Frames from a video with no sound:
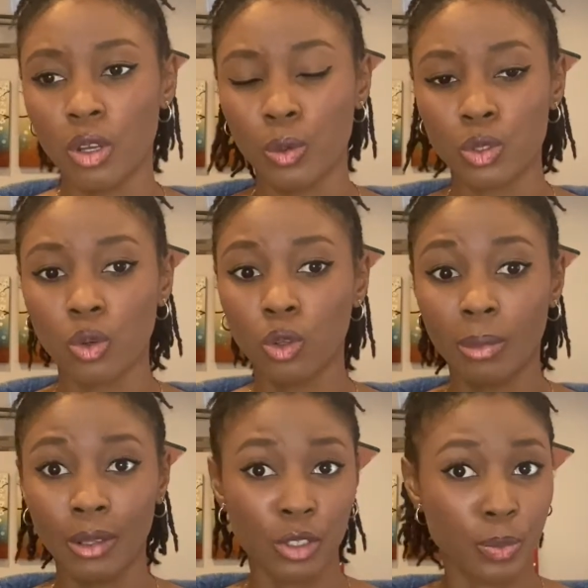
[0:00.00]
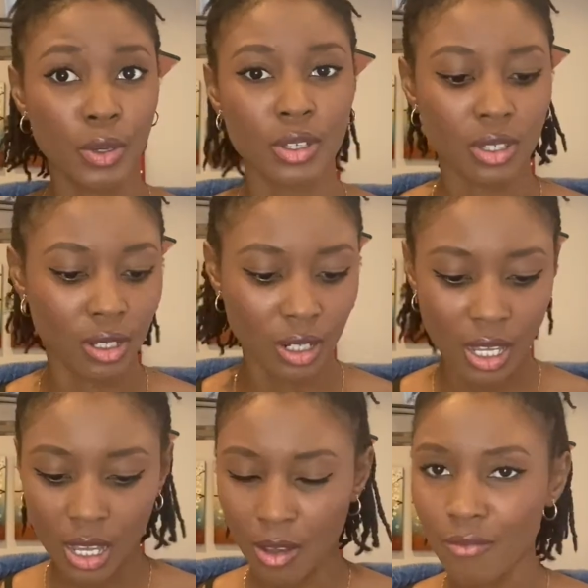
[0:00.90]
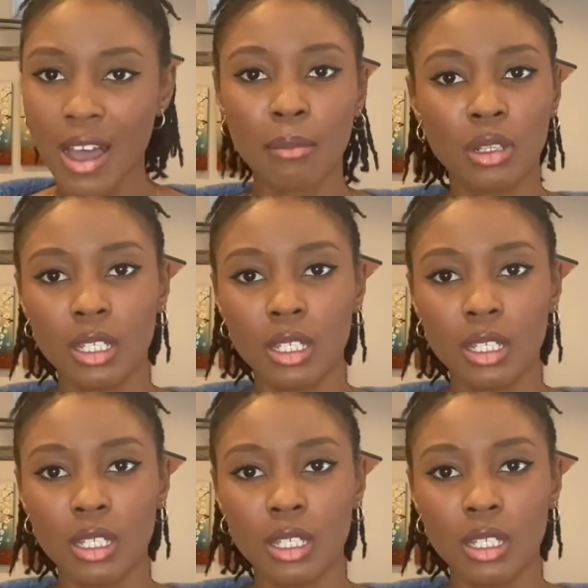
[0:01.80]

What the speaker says: It was all about this person. Family,